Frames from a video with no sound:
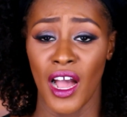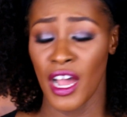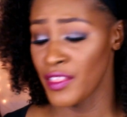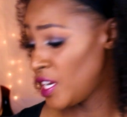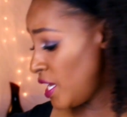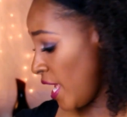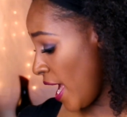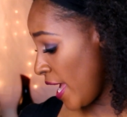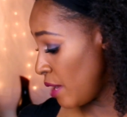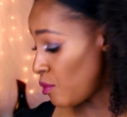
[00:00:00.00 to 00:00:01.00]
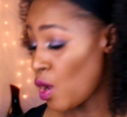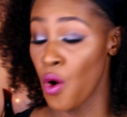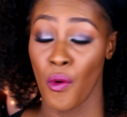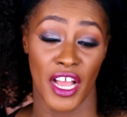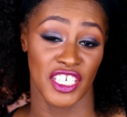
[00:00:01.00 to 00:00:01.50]
Other than that, I am
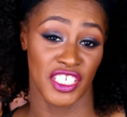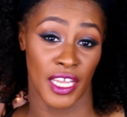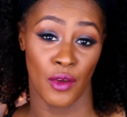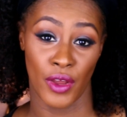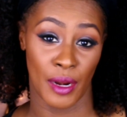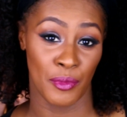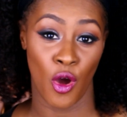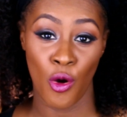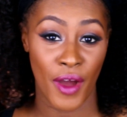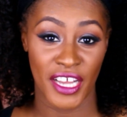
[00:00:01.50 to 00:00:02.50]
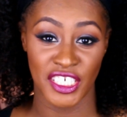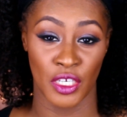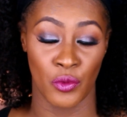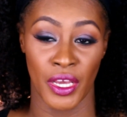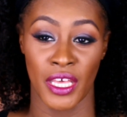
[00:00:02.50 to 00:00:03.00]
co-washing, and what I'm
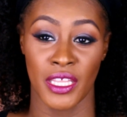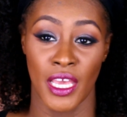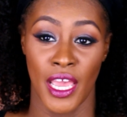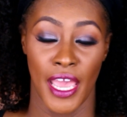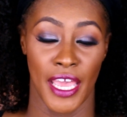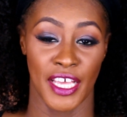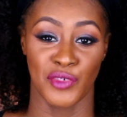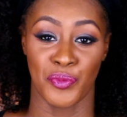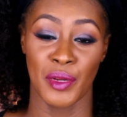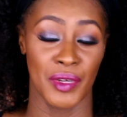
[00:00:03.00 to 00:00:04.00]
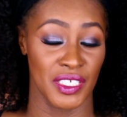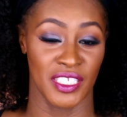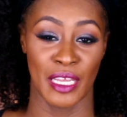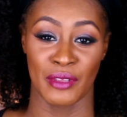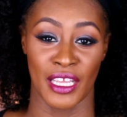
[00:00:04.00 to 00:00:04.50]
co-washing with is pretty much the
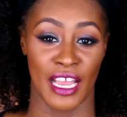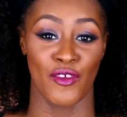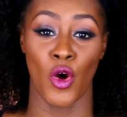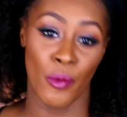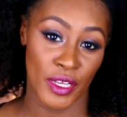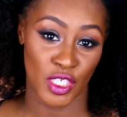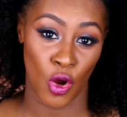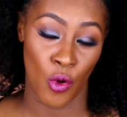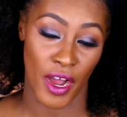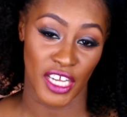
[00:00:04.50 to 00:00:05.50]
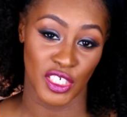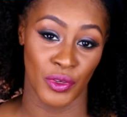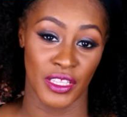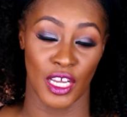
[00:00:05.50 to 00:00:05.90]
same thing I've always co-washed with.